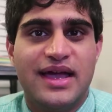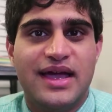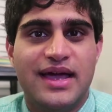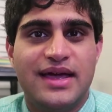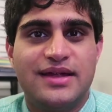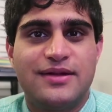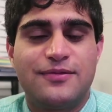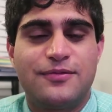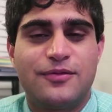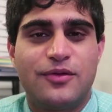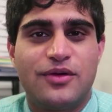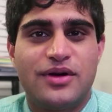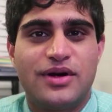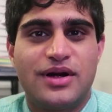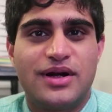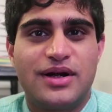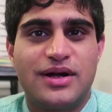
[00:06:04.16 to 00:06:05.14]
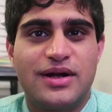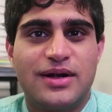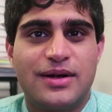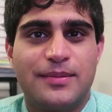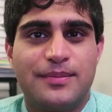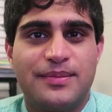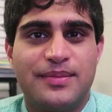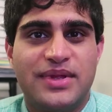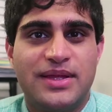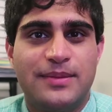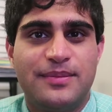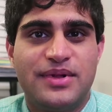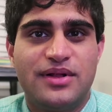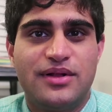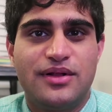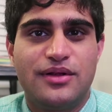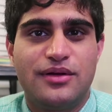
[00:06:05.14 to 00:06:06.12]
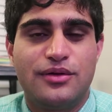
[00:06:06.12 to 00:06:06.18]
And for
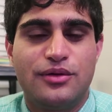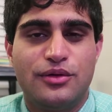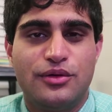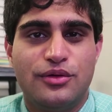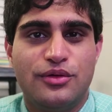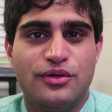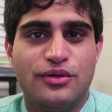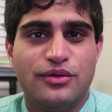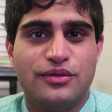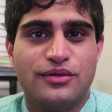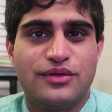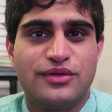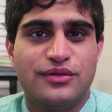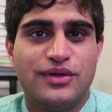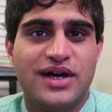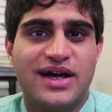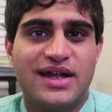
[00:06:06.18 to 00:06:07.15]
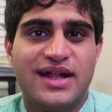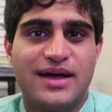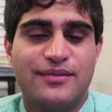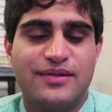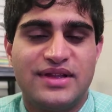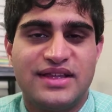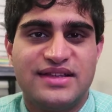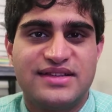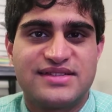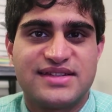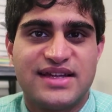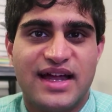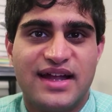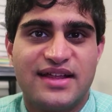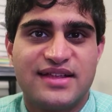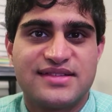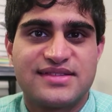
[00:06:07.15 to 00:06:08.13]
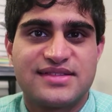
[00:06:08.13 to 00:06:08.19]
people who do not have elite
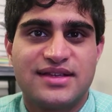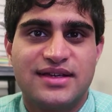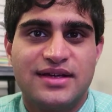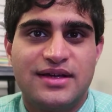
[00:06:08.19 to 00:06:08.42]
status,